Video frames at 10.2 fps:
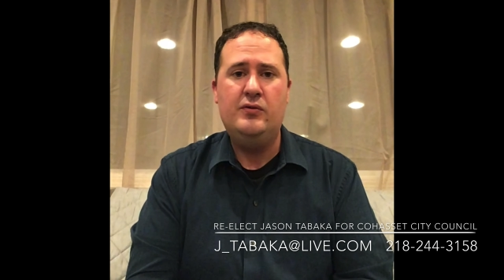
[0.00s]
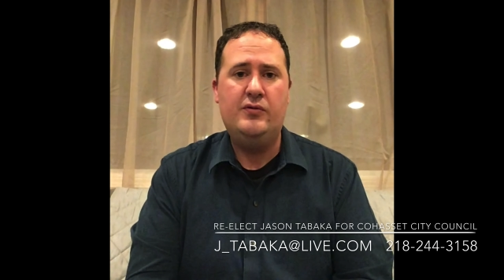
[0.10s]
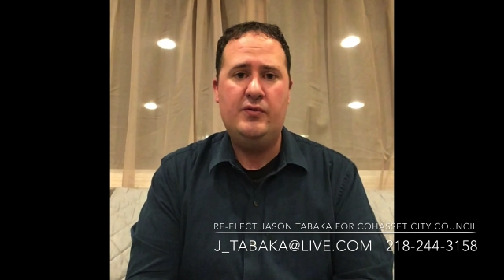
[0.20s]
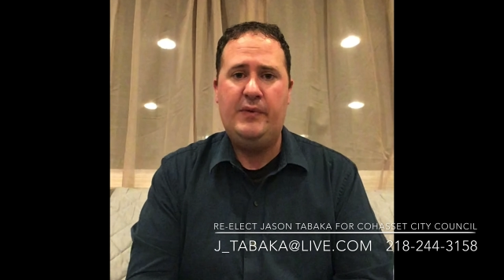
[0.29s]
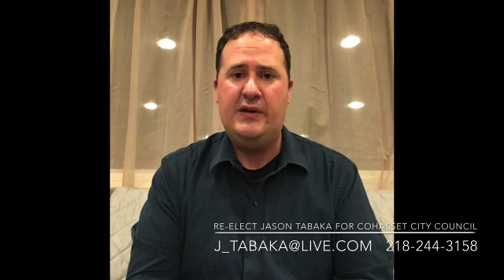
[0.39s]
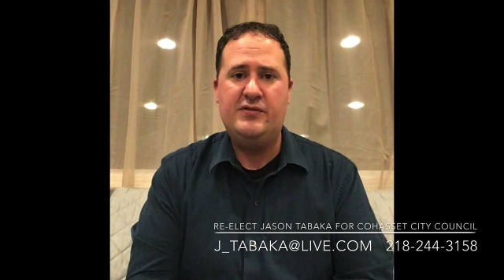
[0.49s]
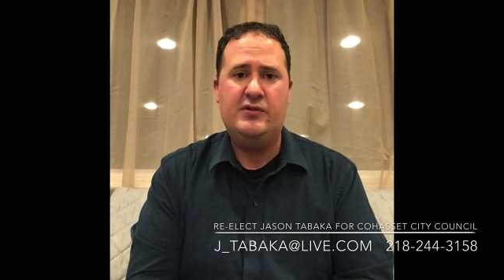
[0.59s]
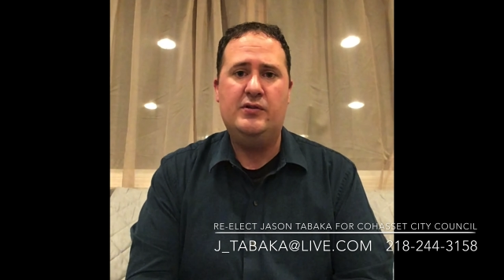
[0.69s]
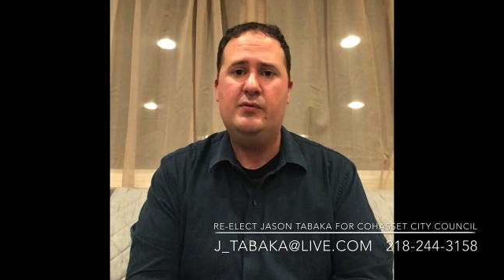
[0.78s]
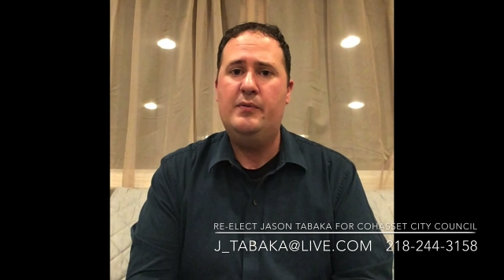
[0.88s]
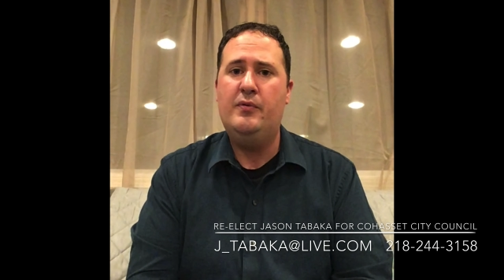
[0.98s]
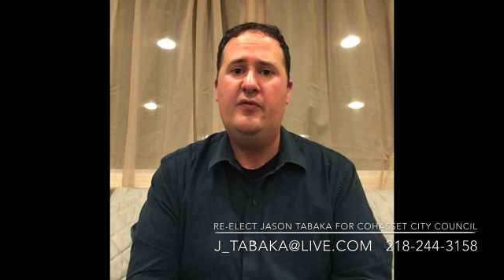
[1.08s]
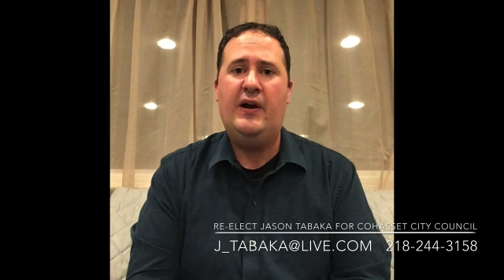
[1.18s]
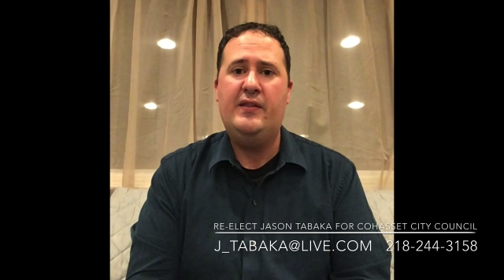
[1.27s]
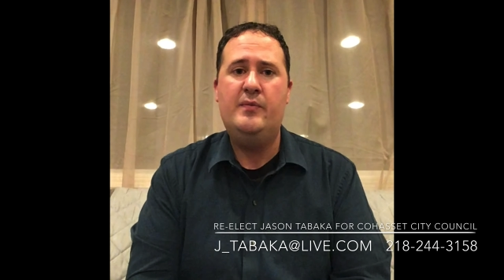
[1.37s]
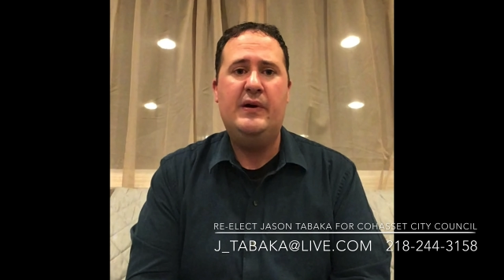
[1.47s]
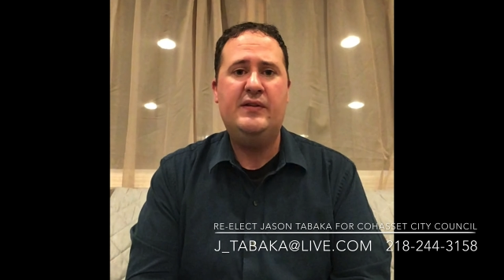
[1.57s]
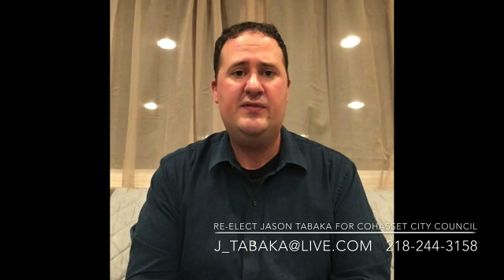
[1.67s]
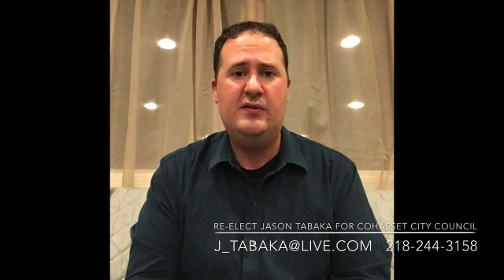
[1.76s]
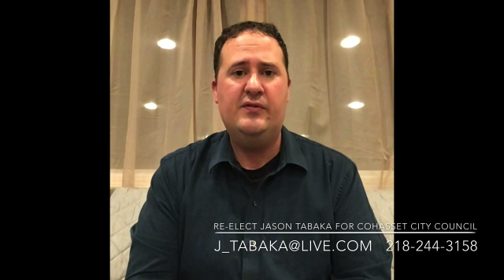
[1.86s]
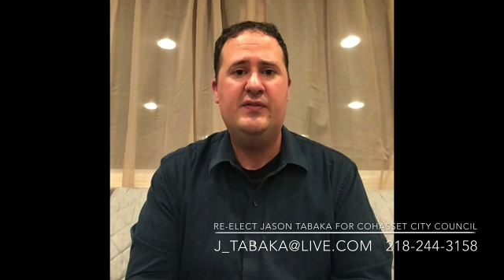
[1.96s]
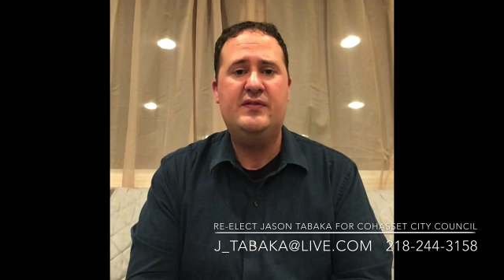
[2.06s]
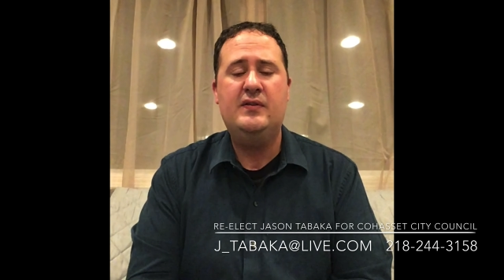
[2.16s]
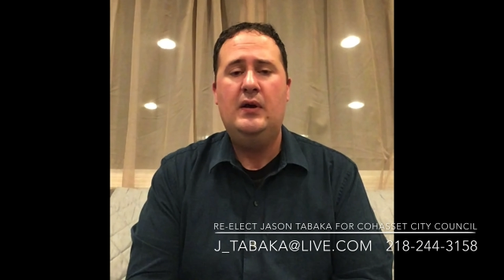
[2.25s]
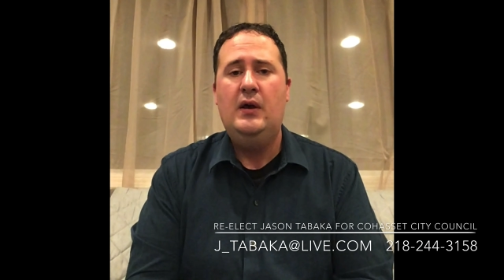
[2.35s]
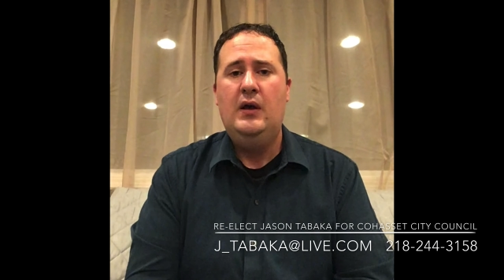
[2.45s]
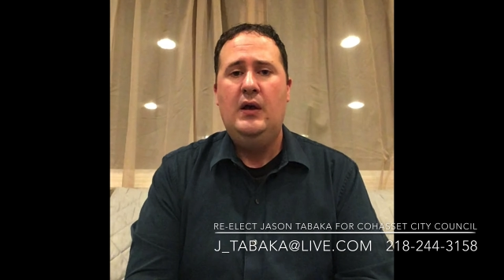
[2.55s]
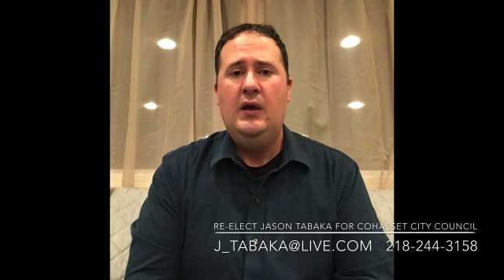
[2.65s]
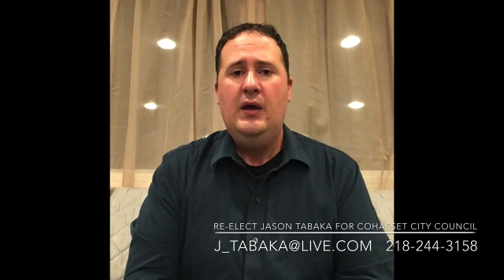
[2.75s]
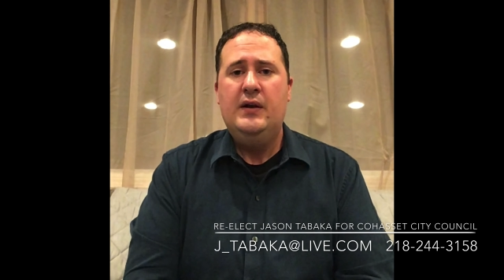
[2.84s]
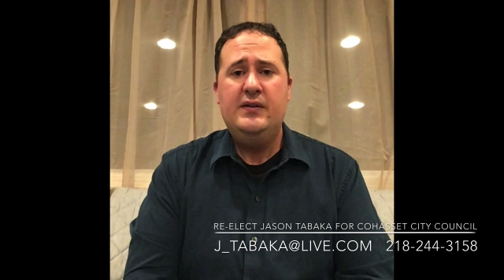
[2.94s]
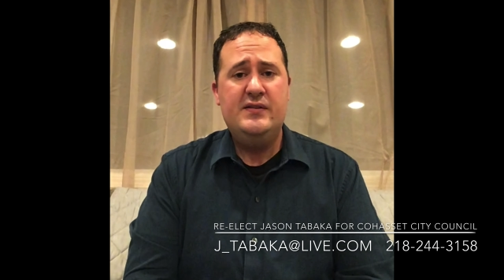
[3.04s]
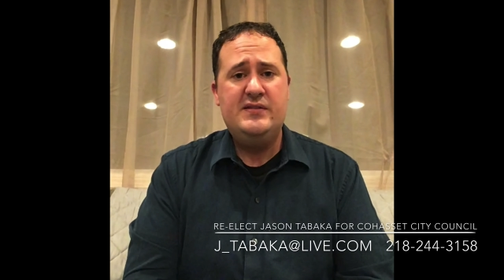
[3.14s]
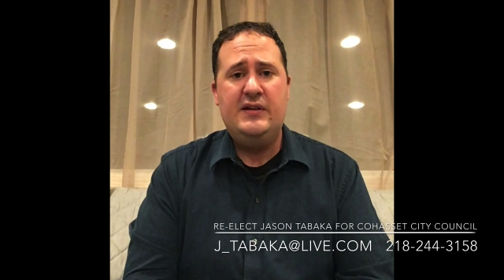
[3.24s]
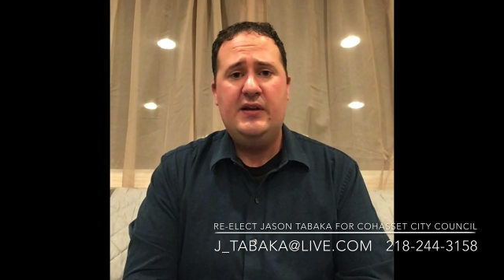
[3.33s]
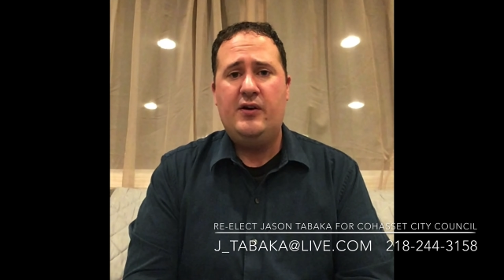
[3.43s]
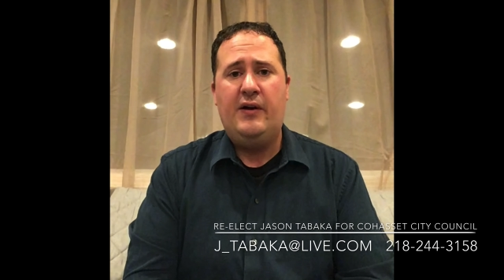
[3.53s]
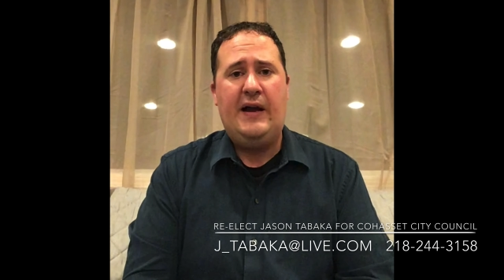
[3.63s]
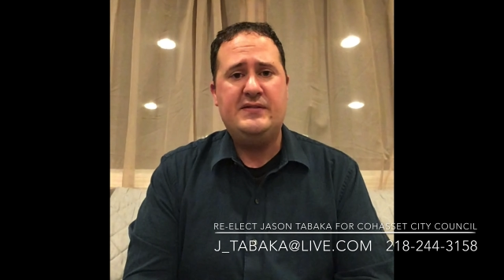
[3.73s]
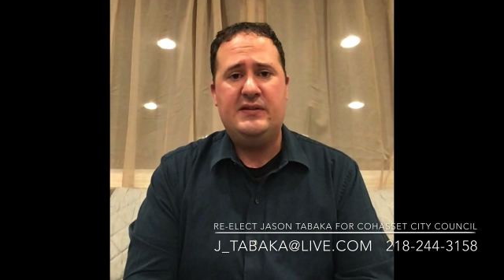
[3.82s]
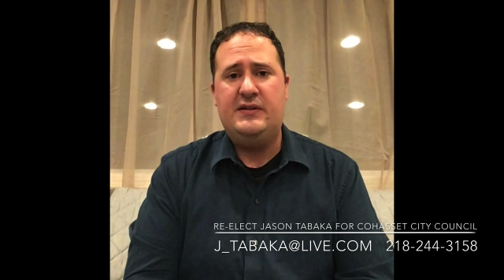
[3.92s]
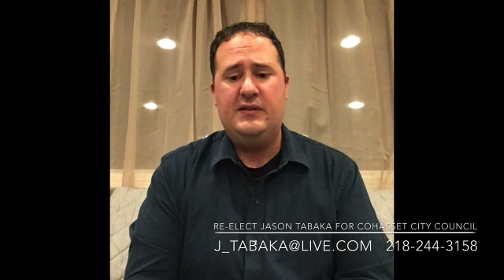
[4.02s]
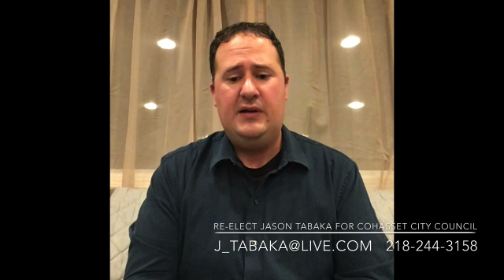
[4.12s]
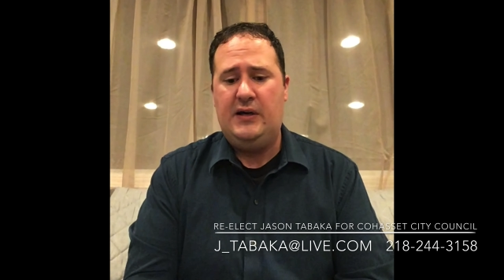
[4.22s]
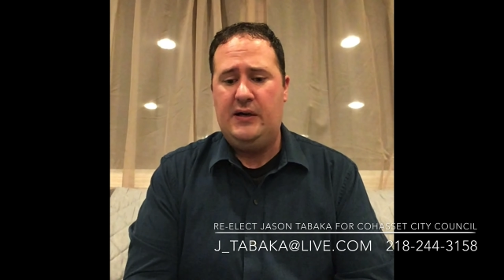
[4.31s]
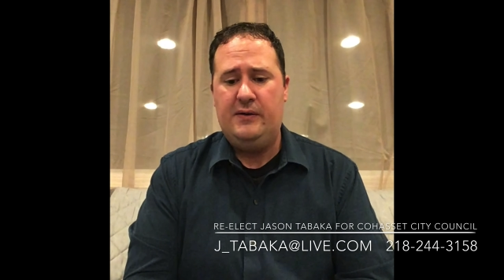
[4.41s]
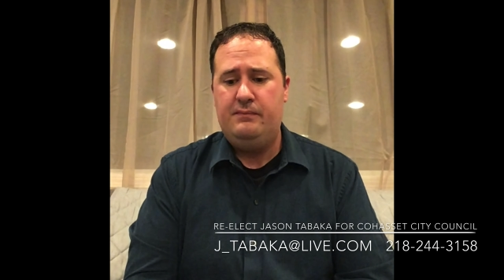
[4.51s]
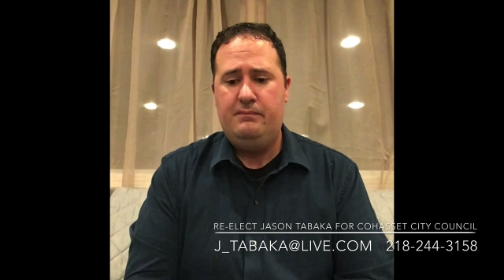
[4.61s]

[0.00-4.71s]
to make sure we provide the best service to the city of Cohasset.